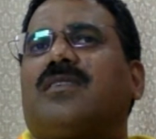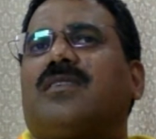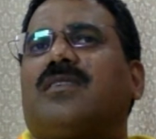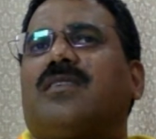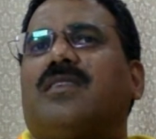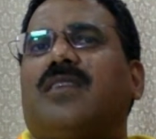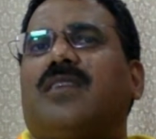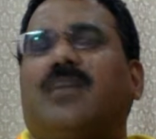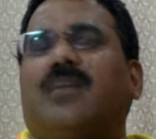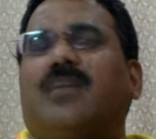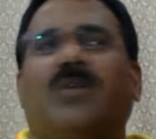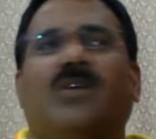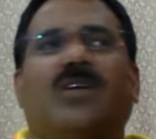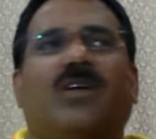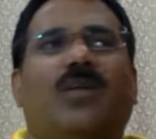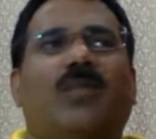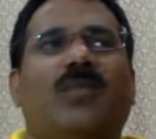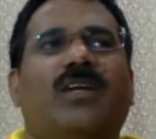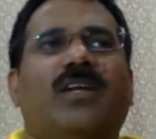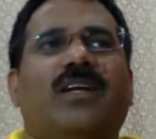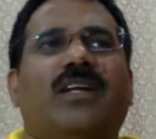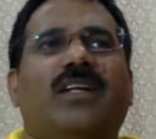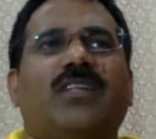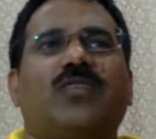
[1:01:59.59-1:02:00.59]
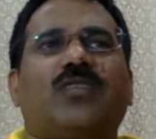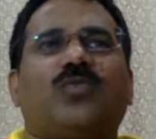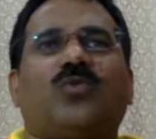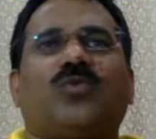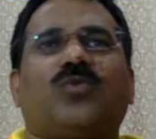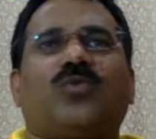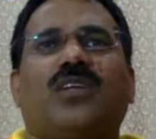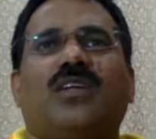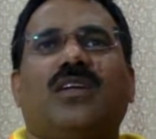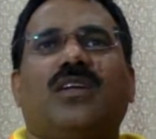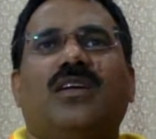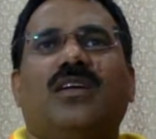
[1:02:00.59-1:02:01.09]
Yeah, but how many days
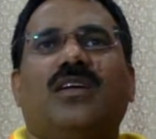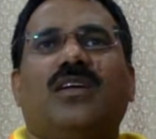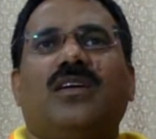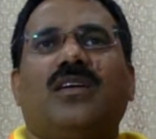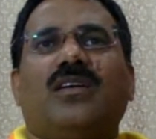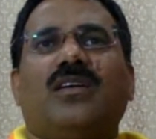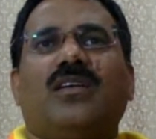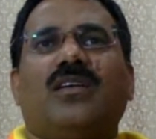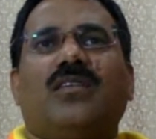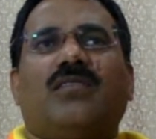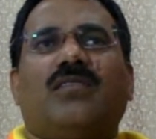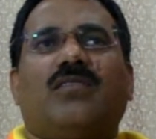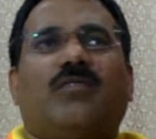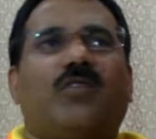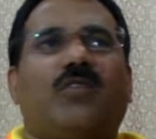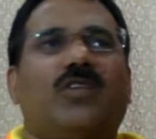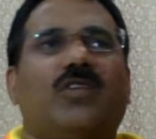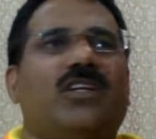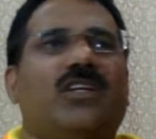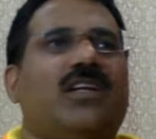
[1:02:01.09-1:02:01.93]
totally? 40